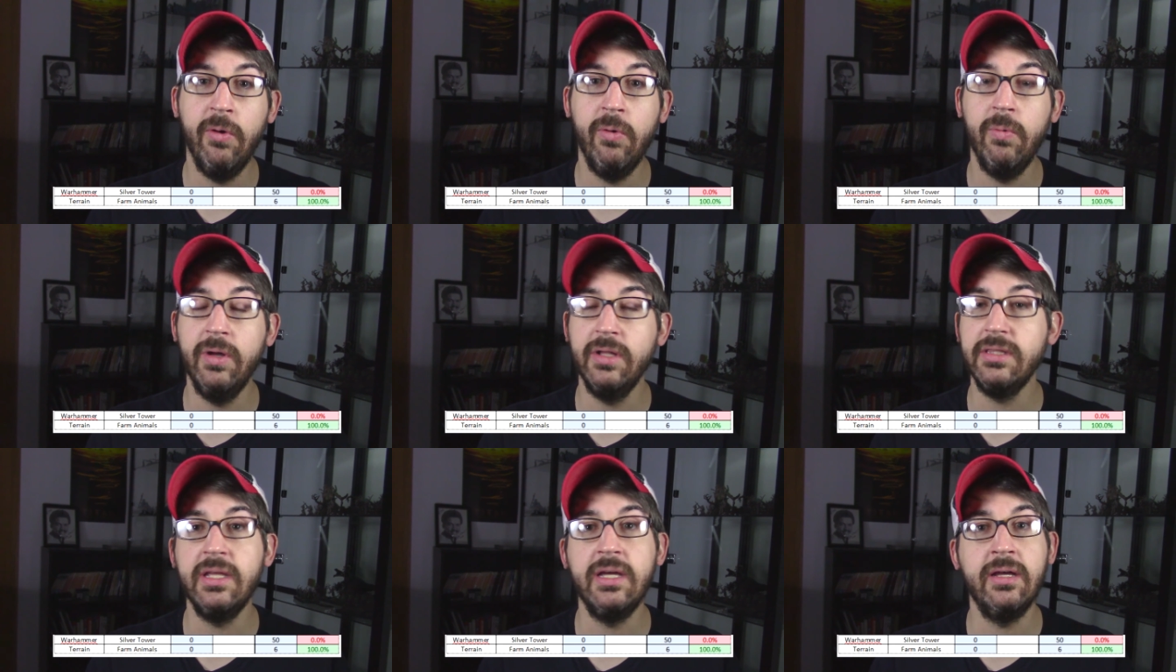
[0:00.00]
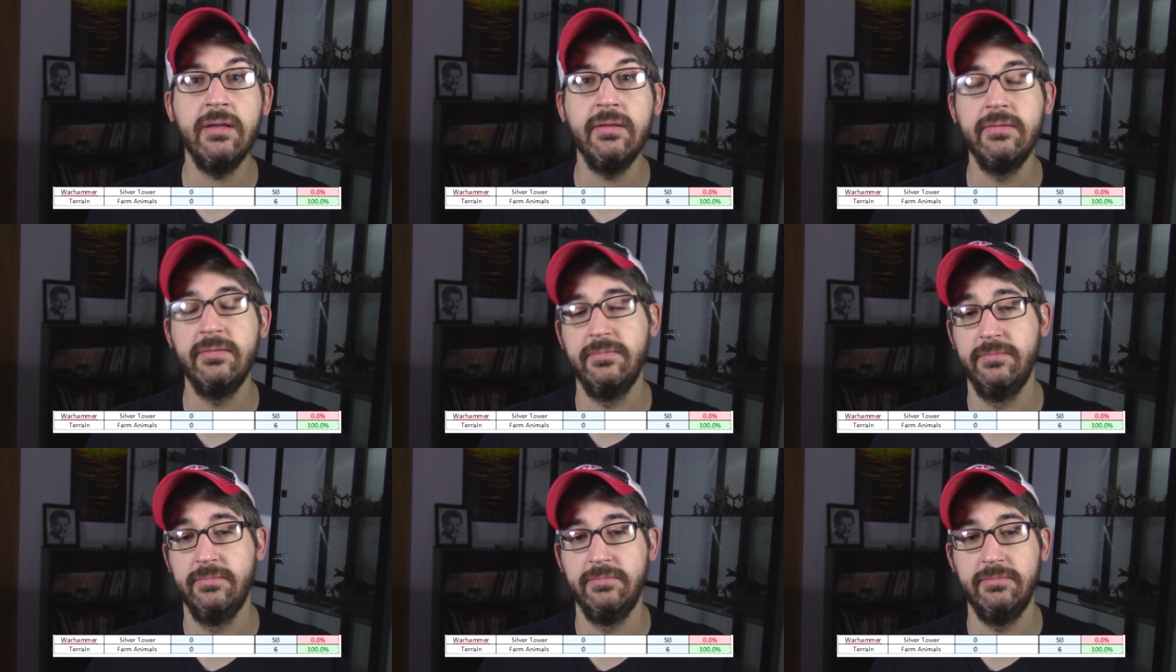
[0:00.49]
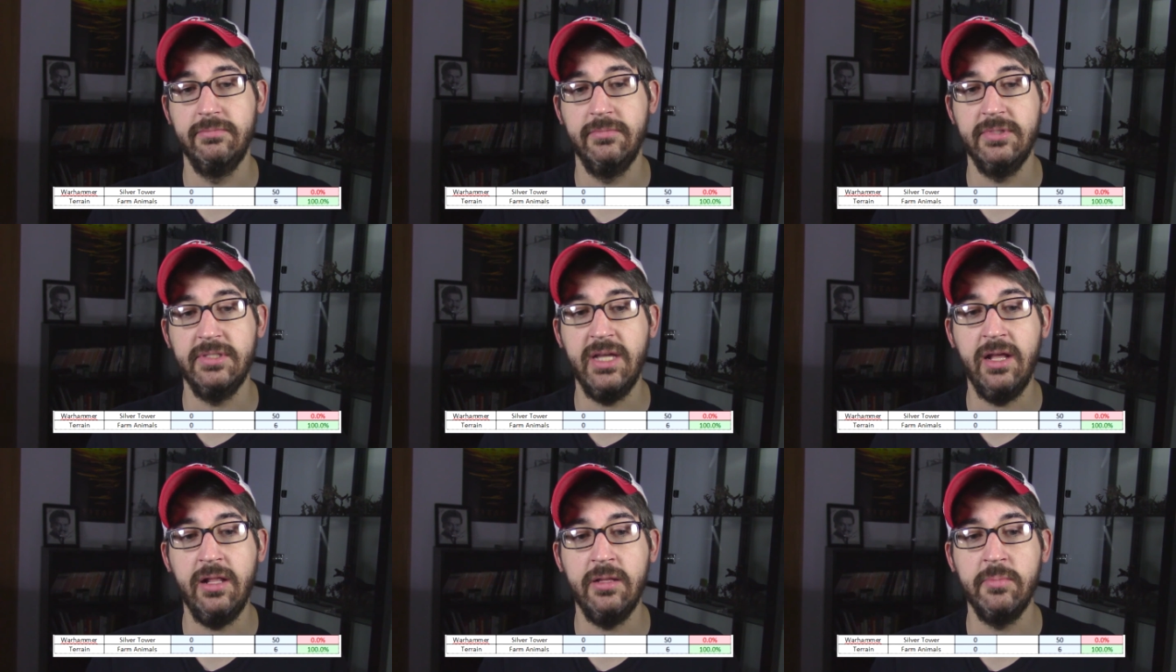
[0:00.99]
what the
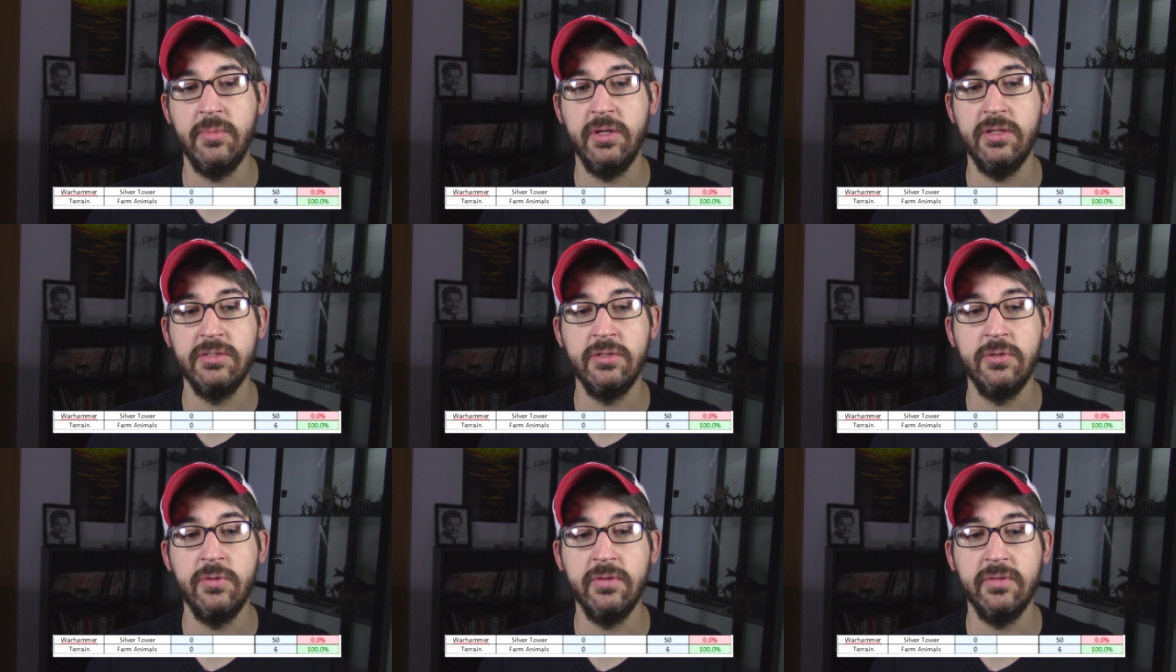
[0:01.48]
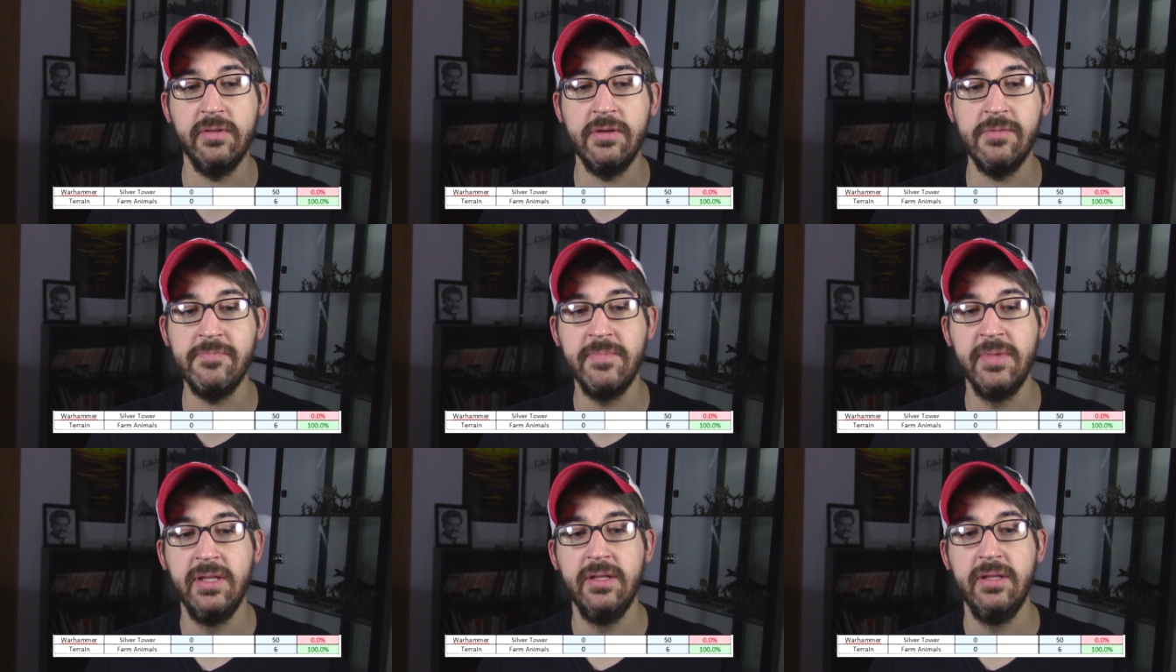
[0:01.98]
hell I'm gonna do with them.